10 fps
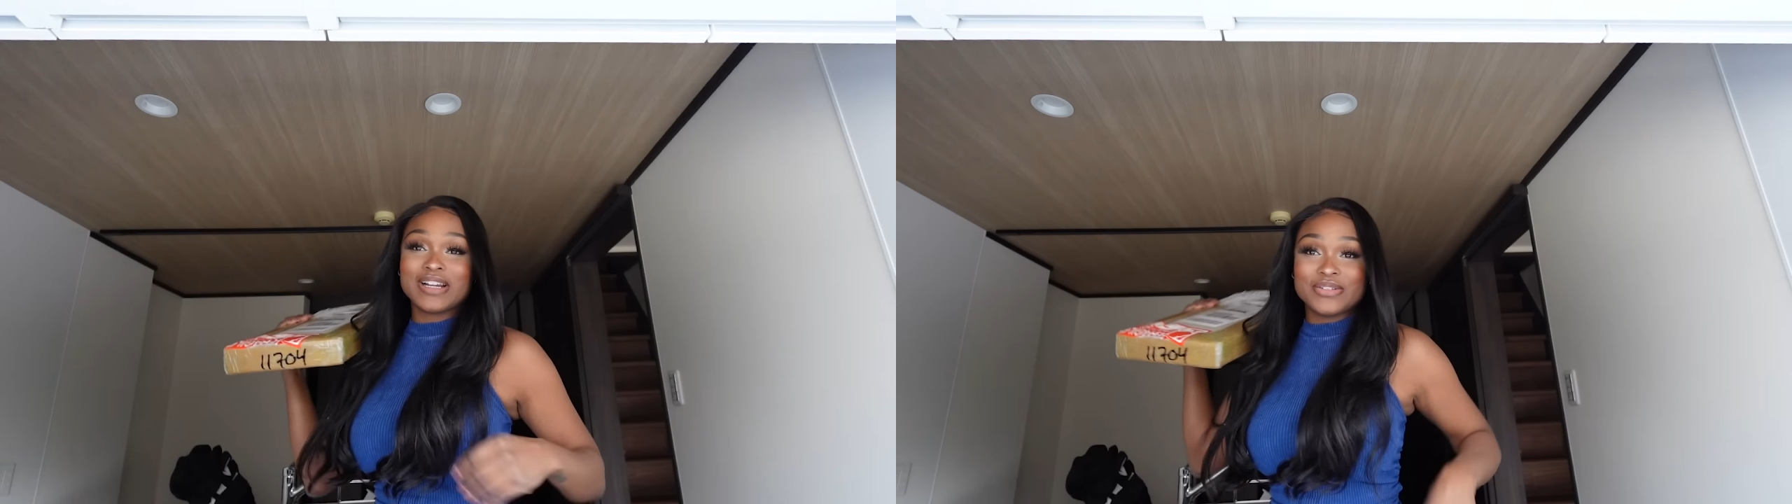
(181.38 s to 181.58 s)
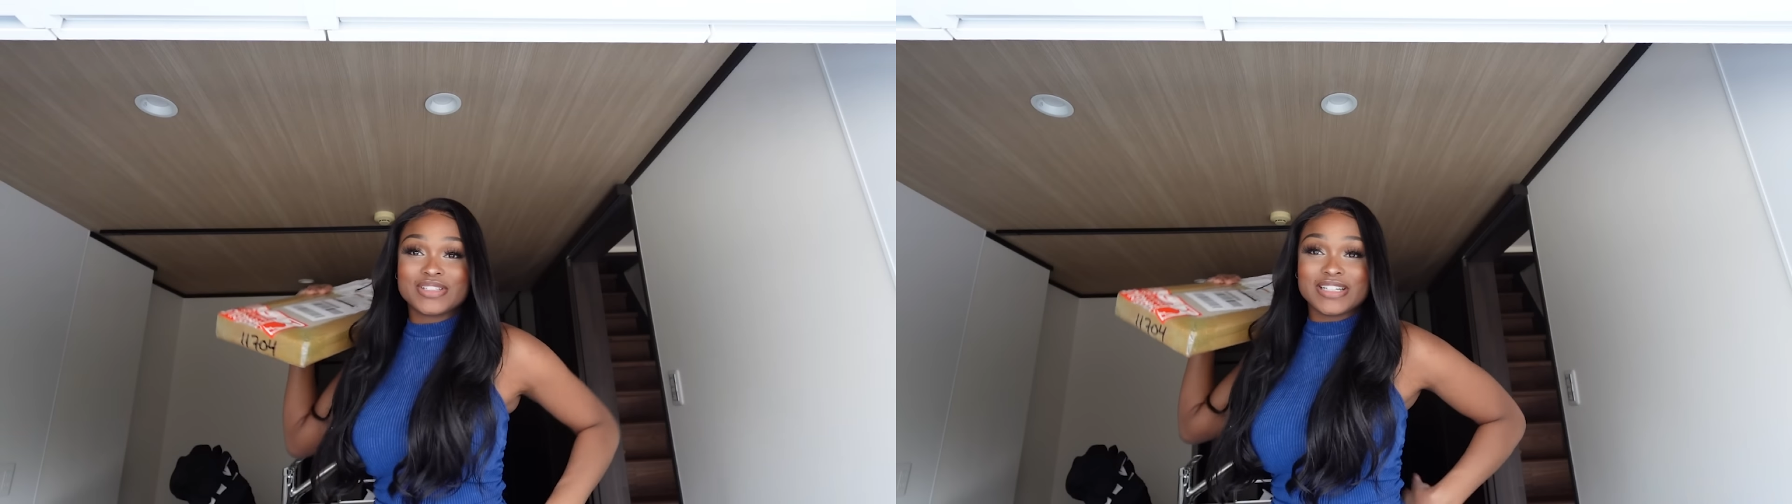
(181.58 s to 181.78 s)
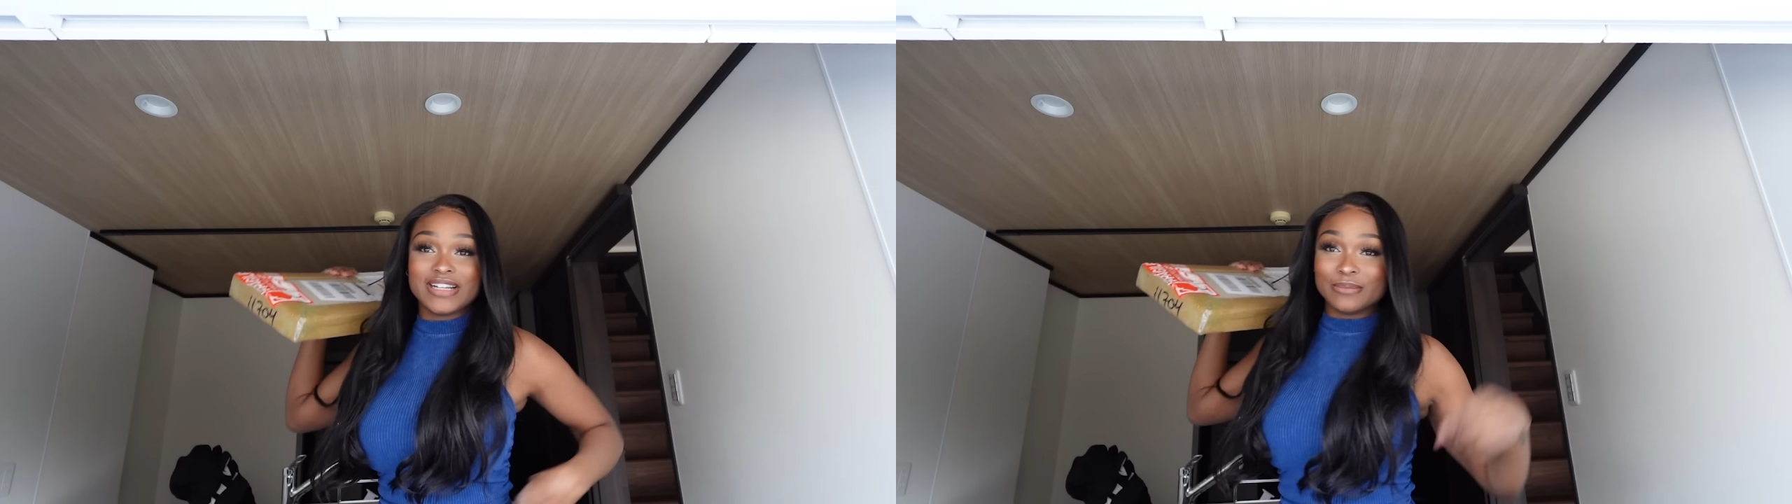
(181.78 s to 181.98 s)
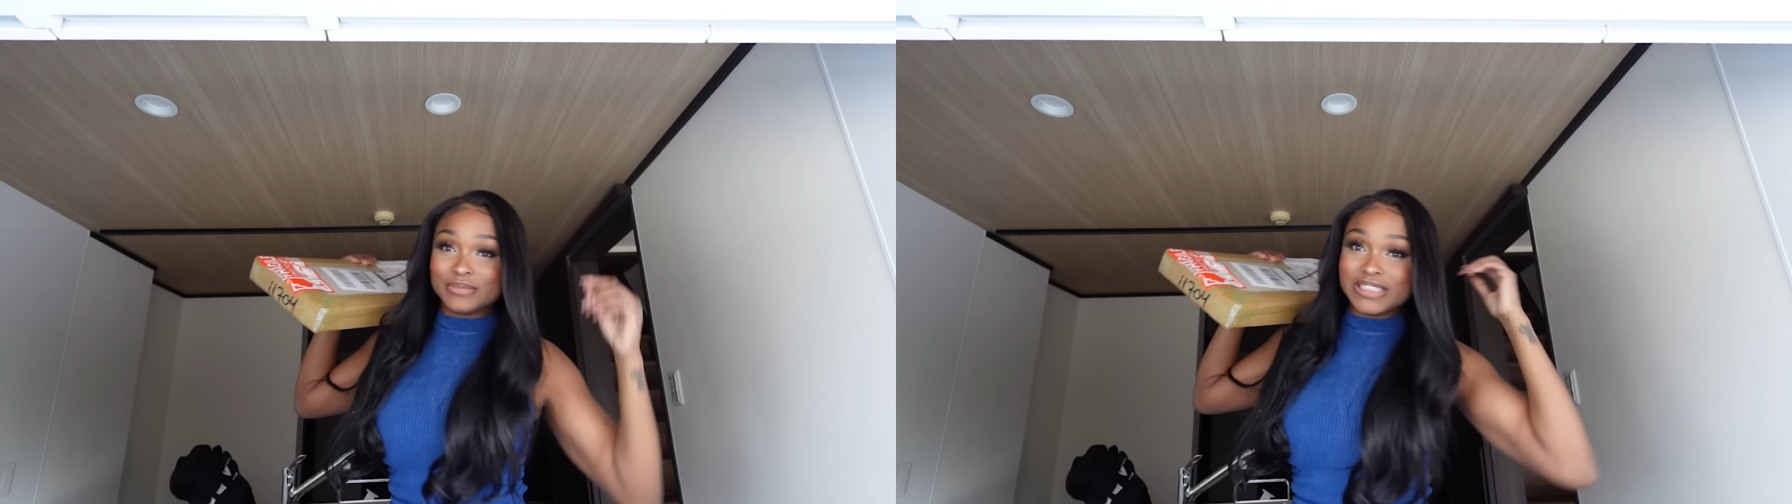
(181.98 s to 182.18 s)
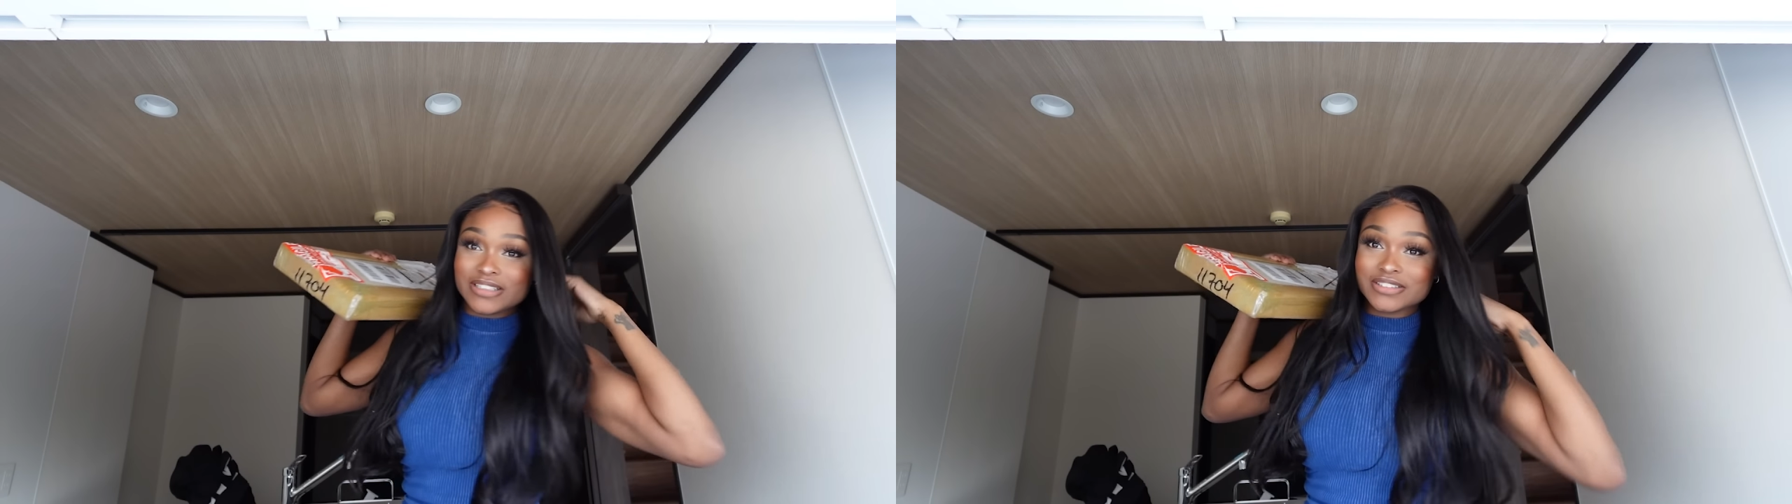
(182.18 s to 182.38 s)
why are you setting up
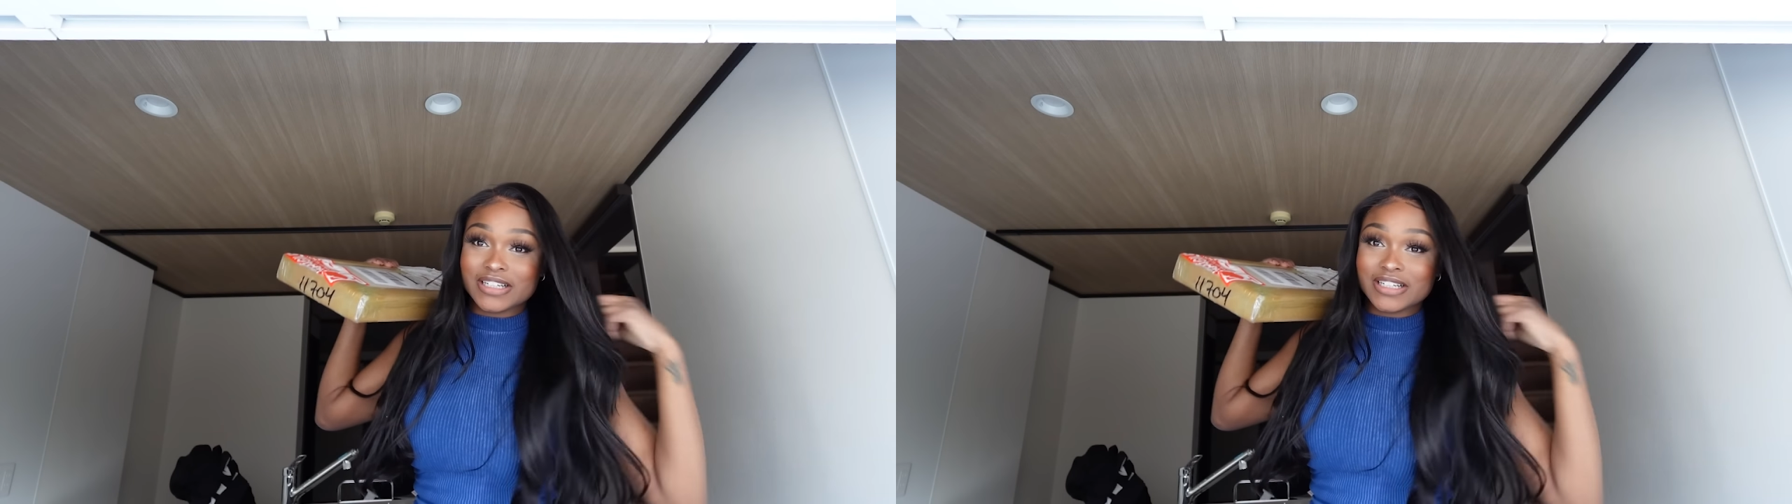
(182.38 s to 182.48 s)
neon